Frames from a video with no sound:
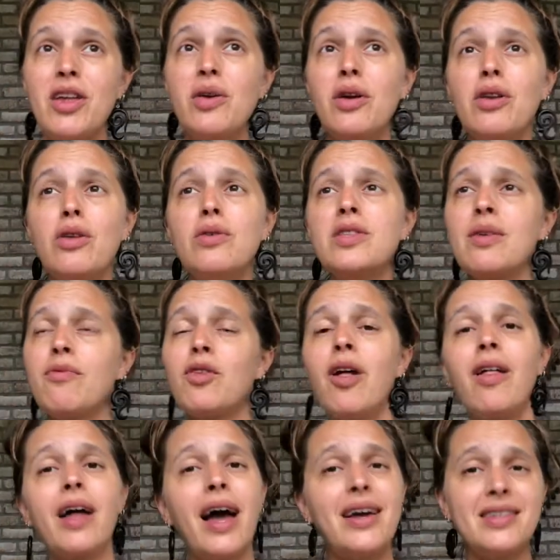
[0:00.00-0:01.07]
You can use them for
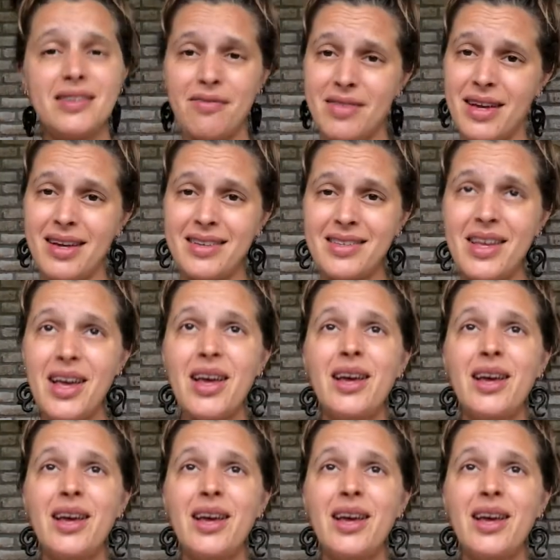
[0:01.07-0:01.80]
all kinds of things.